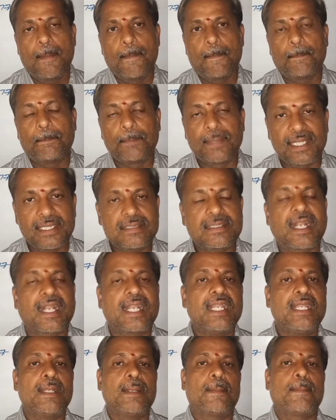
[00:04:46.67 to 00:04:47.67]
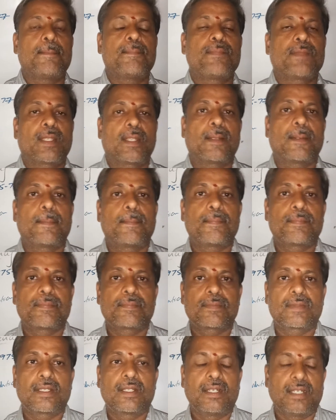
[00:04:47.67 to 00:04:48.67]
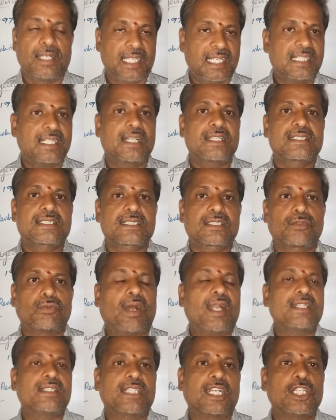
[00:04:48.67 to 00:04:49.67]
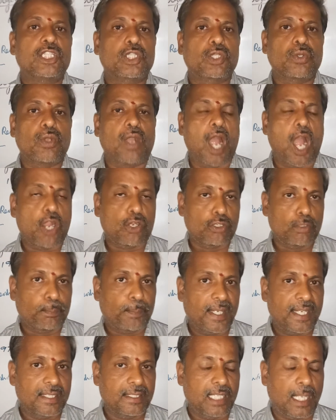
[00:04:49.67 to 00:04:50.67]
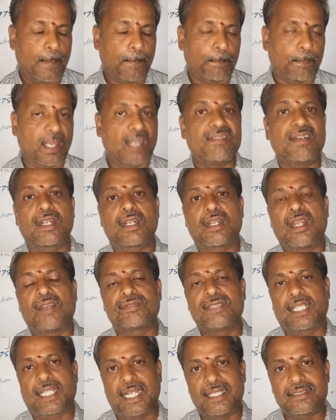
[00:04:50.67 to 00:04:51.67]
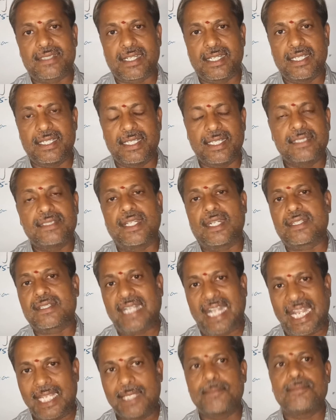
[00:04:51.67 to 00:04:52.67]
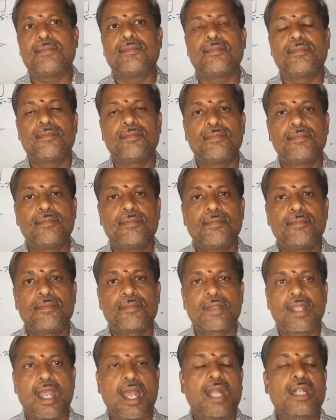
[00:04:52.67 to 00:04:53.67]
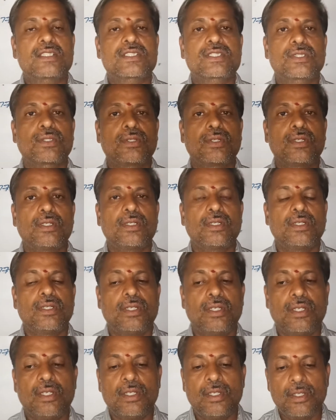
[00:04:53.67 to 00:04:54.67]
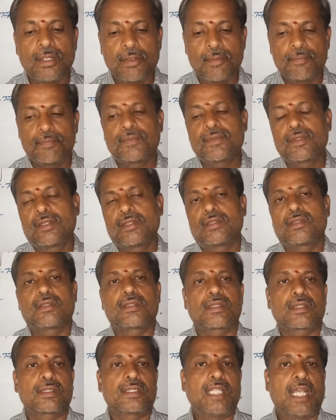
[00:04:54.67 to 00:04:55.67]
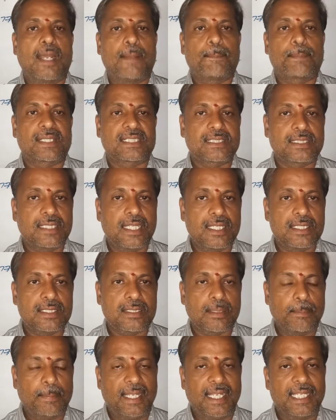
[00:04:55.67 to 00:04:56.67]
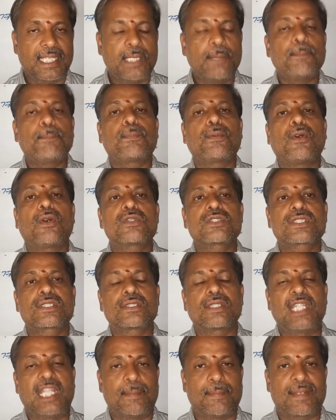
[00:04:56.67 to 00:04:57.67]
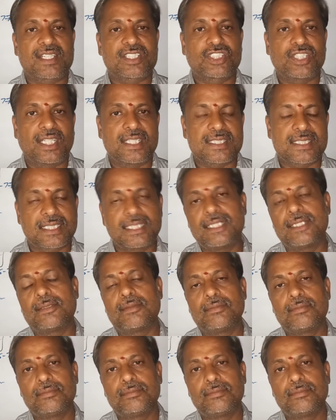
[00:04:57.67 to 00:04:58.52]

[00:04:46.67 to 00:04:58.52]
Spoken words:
military leaders wanted to occupy the power of the country, in that time also the president may impose emergency.